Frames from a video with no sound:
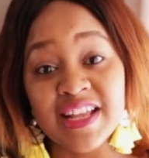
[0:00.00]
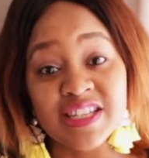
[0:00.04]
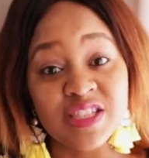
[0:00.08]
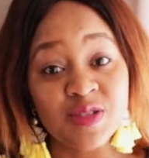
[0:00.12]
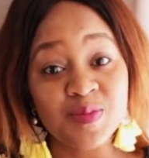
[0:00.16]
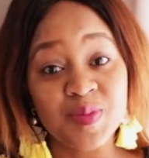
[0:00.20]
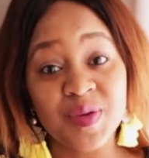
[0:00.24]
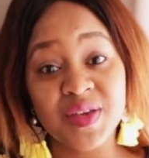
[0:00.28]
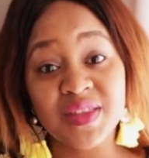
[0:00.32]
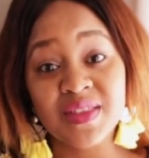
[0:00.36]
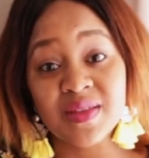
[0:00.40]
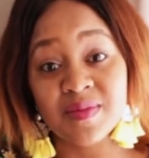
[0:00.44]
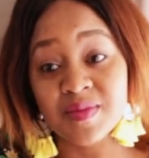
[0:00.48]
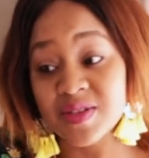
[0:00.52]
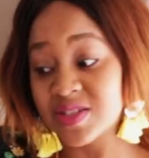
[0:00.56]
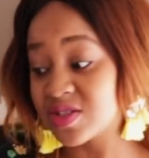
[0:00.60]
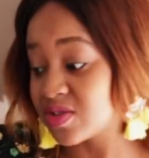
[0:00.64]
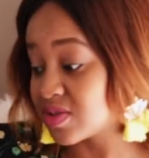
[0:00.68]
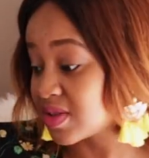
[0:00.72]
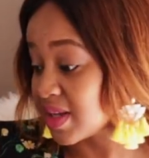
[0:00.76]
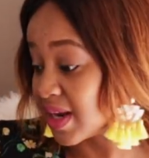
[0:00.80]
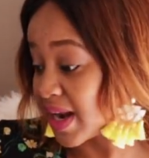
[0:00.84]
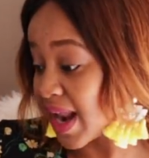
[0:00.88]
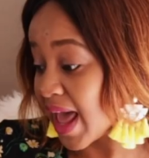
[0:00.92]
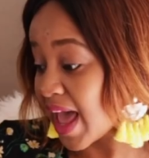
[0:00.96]
and speak them
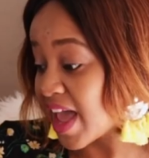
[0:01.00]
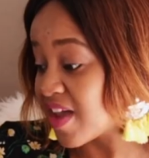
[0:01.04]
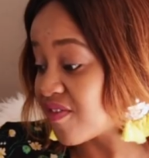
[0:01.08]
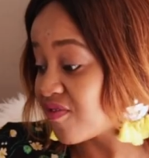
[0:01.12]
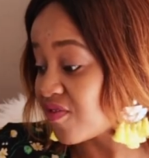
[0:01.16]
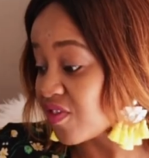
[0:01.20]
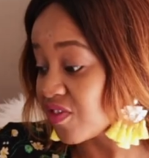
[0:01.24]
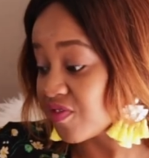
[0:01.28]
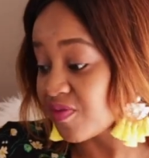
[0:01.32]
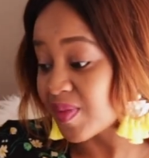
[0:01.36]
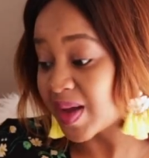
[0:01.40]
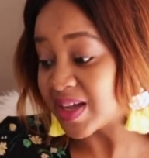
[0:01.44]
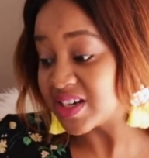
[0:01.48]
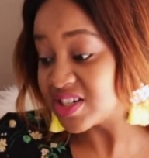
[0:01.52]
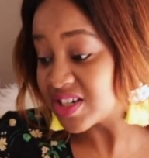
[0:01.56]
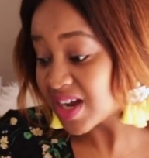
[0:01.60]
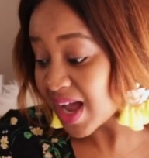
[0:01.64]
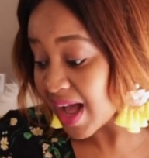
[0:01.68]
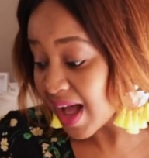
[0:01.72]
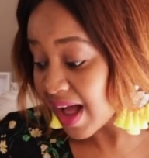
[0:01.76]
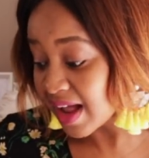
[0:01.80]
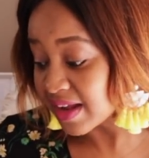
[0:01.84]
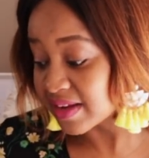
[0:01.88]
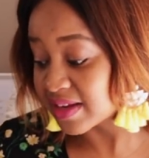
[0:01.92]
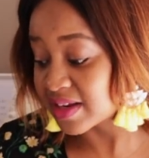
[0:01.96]
into the life of my
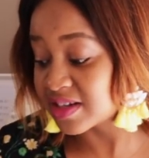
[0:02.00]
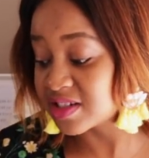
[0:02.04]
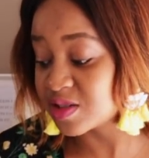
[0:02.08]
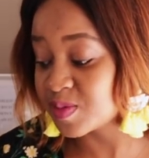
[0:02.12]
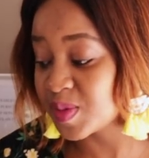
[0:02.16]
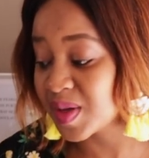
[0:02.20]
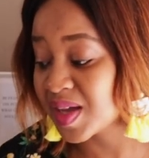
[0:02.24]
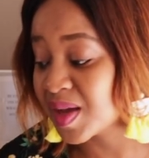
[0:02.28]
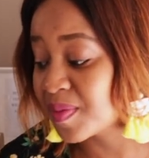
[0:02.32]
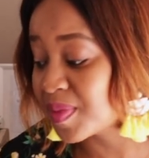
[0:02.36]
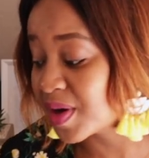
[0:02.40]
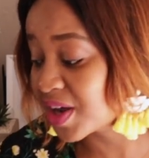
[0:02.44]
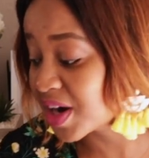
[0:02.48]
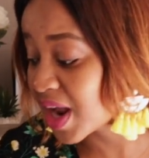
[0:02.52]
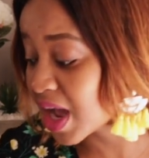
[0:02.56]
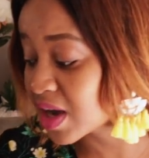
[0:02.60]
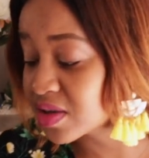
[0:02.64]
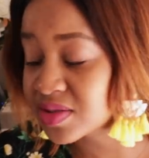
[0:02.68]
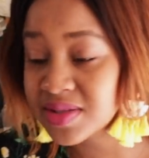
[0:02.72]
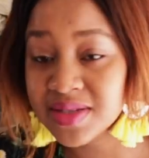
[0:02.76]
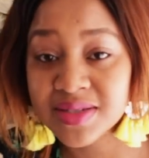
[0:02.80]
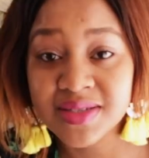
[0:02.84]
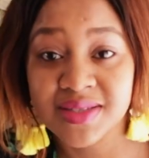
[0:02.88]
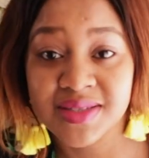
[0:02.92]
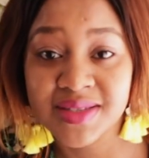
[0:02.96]
child, and speak about
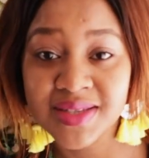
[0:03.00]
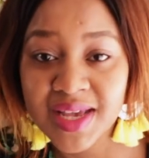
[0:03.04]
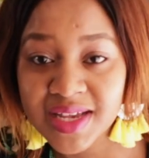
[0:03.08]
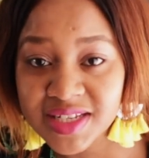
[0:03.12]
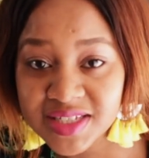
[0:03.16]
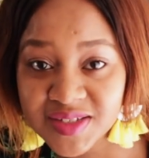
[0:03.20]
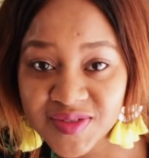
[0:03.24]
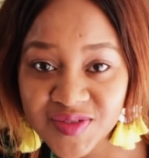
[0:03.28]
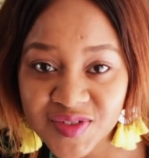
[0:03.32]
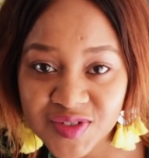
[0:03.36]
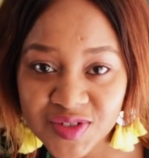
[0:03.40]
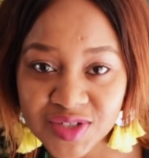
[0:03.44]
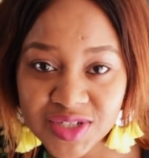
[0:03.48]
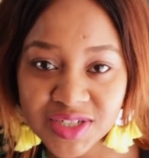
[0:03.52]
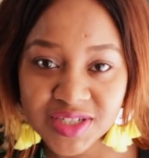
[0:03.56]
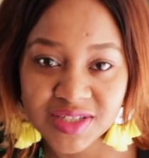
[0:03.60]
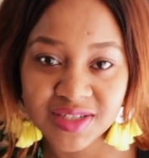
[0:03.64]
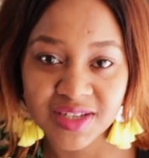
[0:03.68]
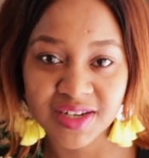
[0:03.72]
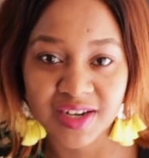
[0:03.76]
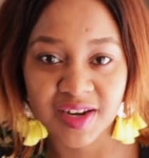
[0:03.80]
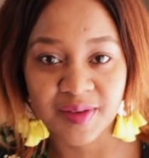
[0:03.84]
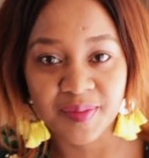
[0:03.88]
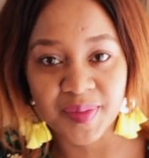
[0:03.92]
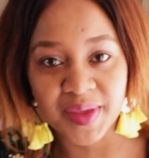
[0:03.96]
how successful she's
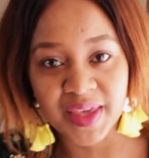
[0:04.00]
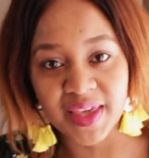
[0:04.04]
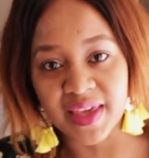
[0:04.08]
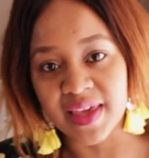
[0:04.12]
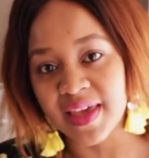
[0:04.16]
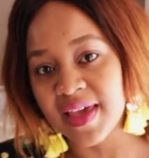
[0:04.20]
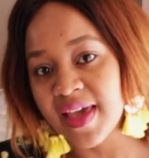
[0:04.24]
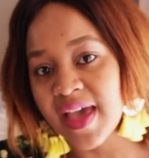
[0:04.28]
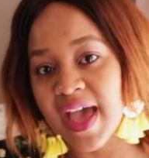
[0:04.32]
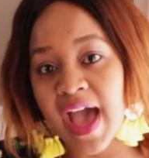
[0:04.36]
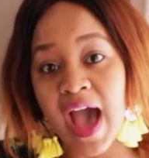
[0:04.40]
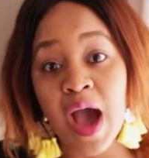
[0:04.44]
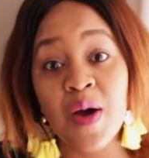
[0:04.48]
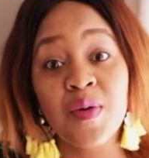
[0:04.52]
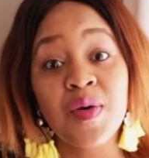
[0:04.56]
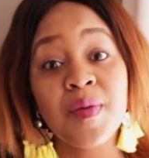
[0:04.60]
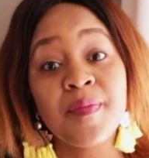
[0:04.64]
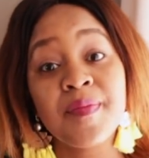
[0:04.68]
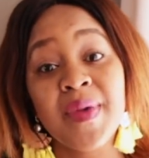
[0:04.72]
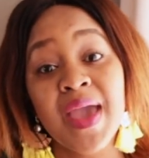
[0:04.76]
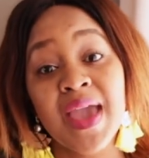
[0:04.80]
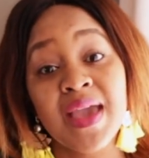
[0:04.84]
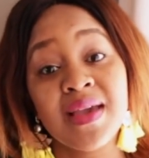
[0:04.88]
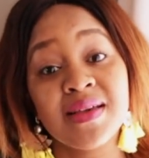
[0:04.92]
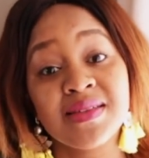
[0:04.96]
going to be, how
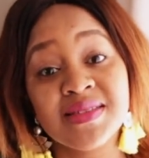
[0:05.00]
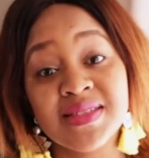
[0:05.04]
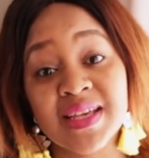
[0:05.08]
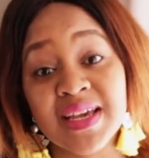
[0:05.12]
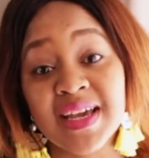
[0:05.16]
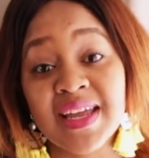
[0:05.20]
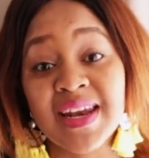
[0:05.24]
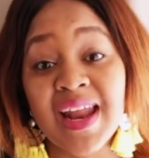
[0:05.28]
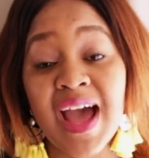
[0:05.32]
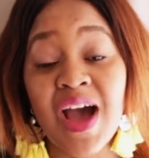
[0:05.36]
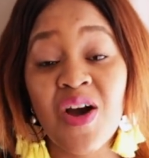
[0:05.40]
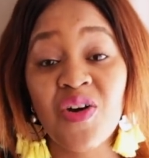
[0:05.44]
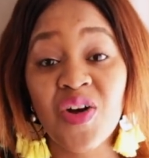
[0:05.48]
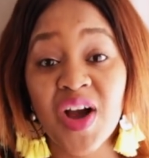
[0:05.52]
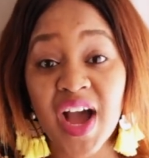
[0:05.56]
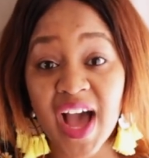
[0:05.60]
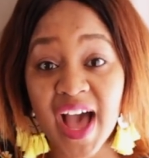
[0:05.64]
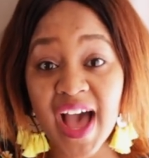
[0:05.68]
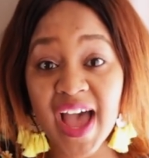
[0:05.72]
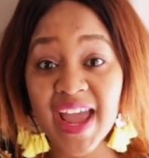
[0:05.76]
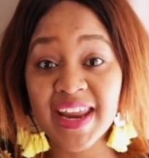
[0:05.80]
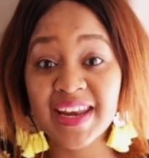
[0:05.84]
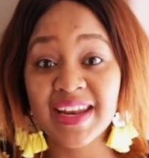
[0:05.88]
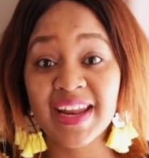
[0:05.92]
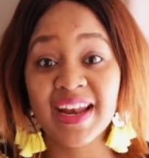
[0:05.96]
amazing and how
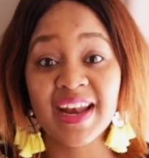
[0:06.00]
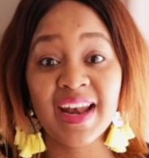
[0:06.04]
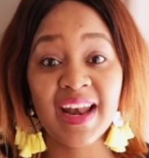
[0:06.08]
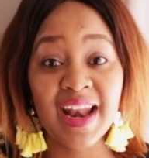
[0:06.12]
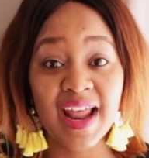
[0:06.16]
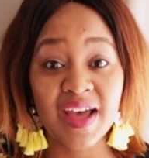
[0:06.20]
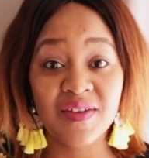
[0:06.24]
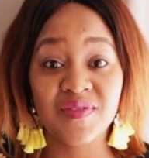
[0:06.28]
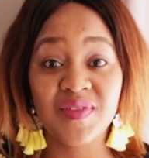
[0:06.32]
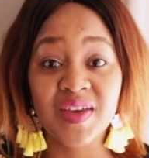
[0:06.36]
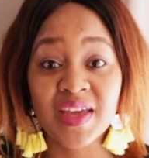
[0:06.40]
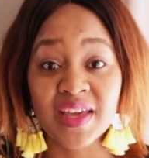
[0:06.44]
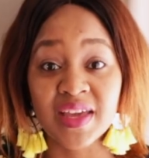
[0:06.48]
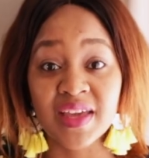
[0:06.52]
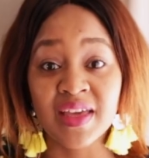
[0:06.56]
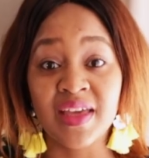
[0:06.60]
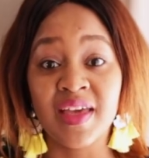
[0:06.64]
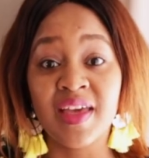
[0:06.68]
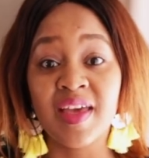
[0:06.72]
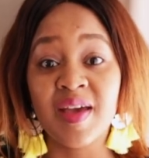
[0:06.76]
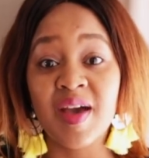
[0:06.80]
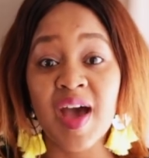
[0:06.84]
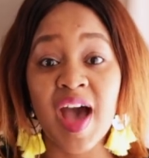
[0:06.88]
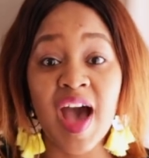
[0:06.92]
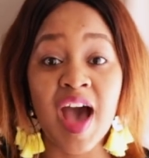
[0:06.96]
kind and loving
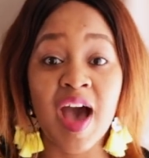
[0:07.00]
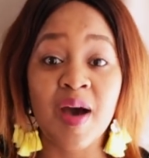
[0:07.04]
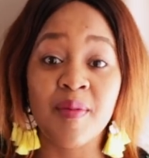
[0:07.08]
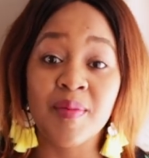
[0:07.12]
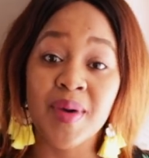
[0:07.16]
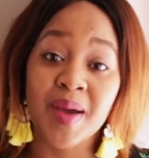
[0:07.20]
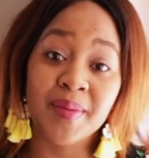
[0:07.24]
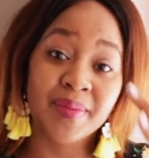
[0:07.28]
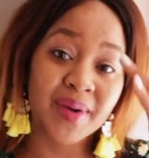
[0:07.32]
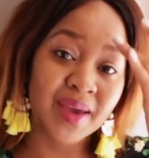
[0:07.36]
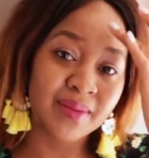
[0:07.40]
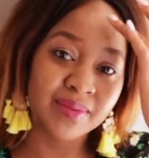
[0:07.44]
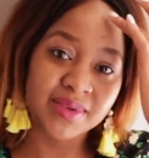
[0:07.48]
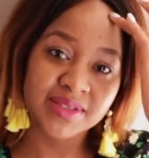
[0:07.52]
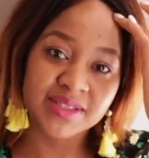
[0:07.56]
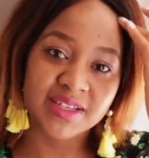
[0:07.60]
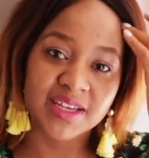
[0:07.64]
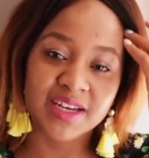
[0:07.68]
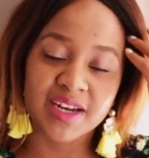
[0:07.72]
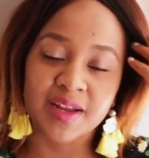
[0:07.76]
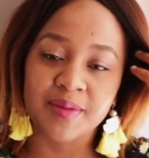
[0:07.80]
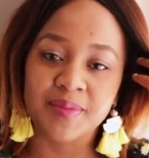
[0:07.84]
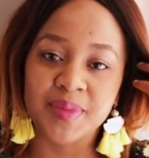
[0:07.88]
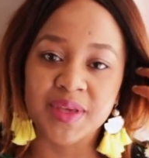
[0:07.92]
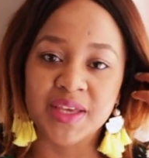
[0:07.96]
my baby's
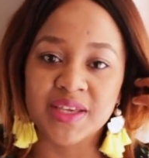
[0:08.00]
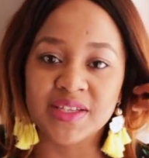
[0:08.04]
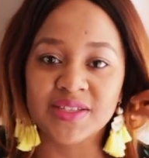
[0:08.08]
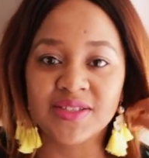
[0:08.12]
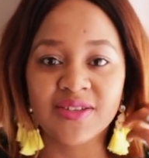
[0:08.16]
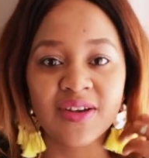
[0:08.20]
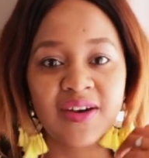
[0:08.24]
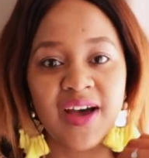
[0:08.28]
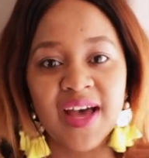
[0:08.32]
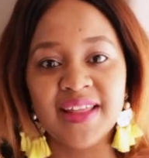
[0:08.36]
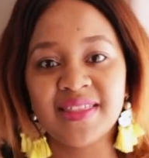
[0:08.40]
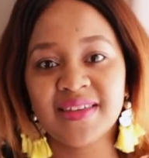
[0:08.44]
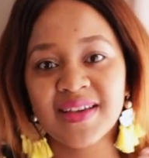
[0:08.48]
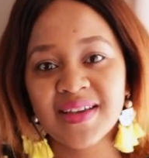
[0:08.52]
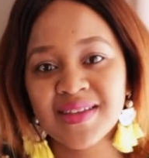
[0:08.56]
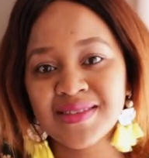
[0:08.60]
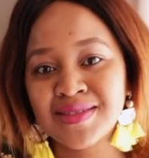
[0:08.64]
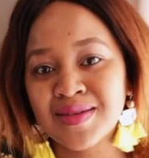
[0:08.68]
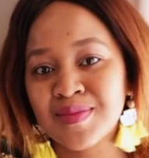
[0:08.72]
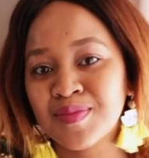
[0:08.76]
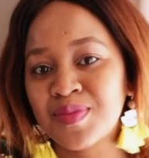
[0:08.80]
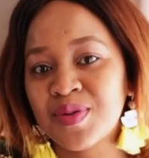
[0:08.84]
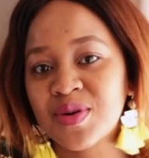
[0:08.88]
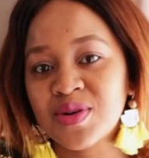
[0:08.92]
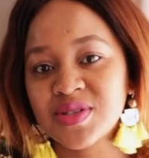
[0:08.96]
going to be. So I think
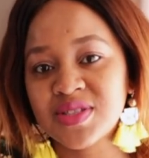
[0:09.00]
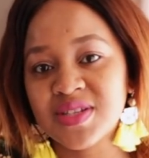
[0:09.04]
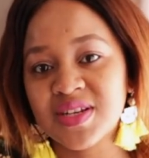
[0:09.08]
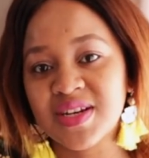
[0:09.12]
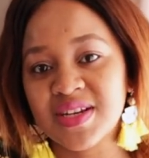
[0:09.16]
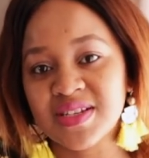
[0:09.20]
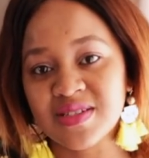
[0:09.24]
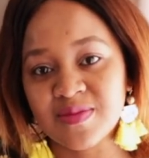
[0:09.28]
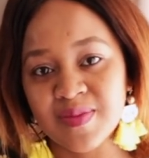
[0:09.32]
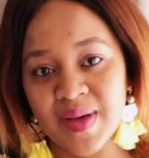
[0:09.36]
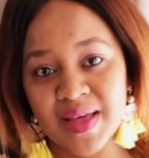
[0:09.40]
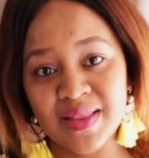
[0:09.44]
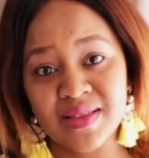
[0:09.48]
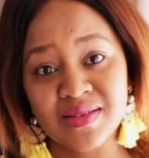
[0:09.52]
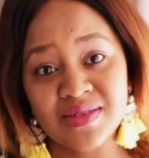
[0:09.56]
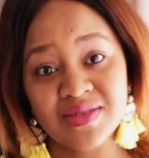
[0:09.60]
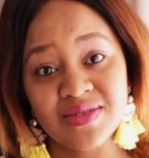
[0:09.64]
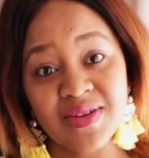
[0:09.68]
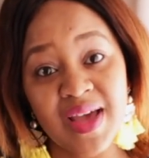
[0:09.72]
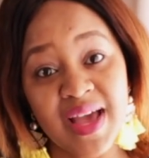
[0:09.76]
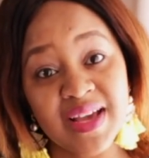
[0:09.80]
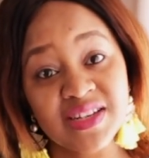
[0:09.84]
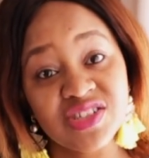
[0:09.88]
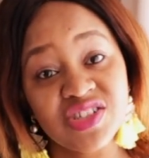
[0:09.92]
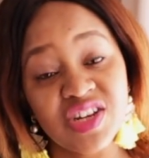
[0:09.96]
it's important as mothers
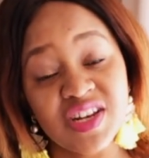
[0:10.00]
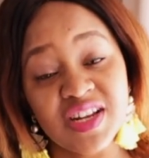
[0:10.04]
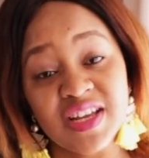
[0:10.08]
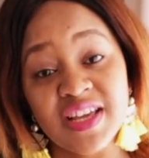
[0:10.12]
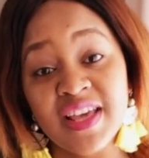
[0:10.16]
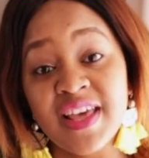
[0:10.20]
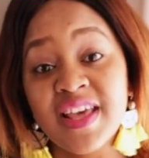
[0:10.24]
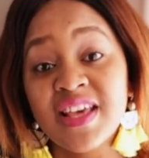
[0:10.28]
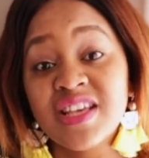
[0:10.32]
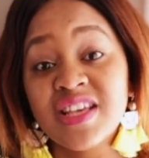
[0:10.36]
to actually